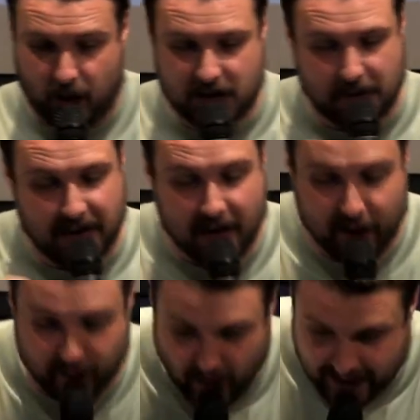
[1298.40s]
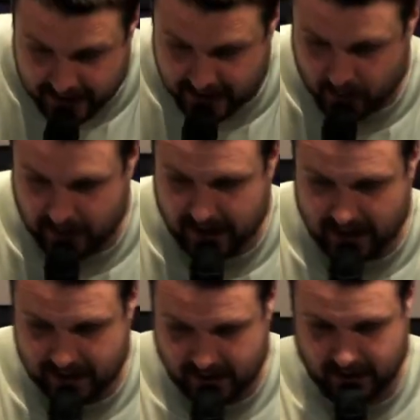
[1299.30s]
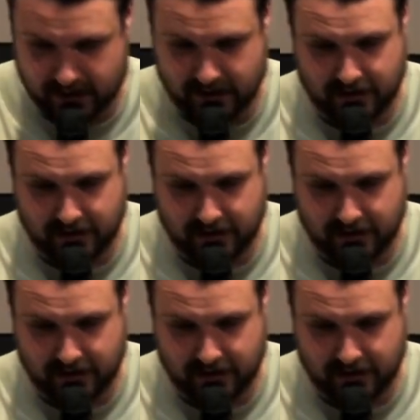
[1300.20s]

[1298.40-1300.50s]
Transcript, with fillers: He wants to be friends with us.